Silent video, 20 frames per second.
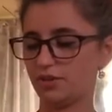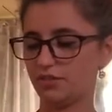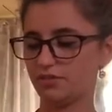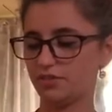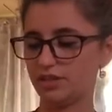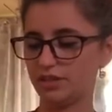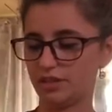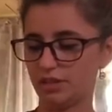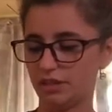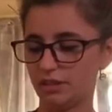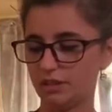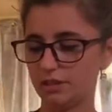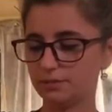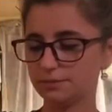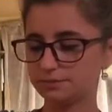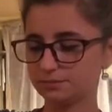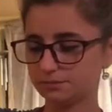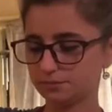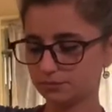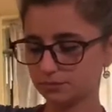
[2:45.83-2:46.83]

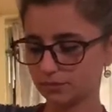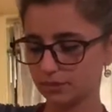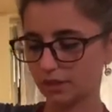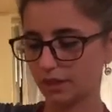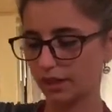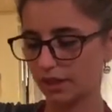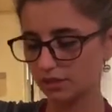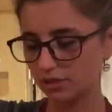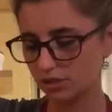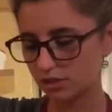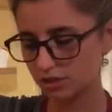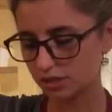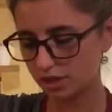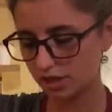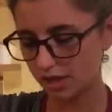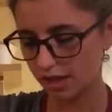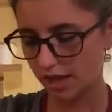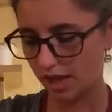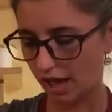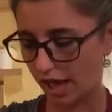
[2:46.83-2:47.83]
vanilla. I
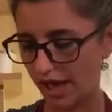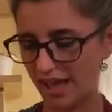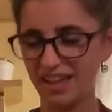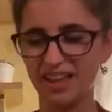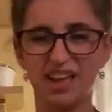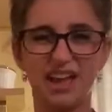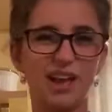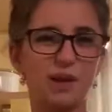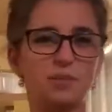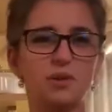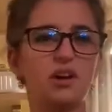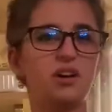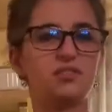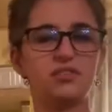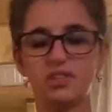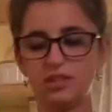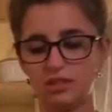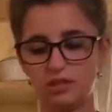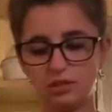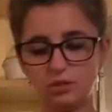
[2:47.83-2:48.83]
eyeball
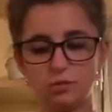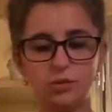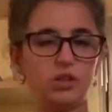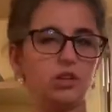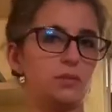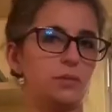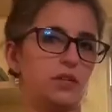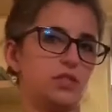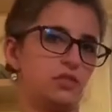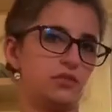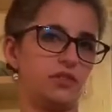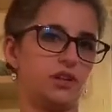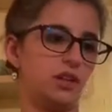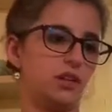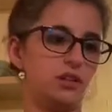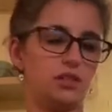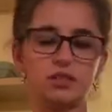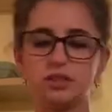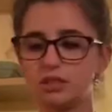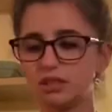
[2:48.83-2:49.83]
vanilla, we don't measure
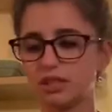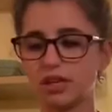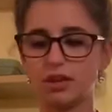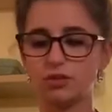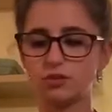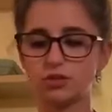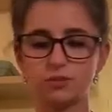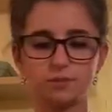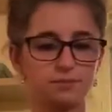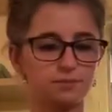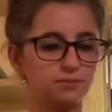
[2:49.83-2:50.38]
vanilla in this house.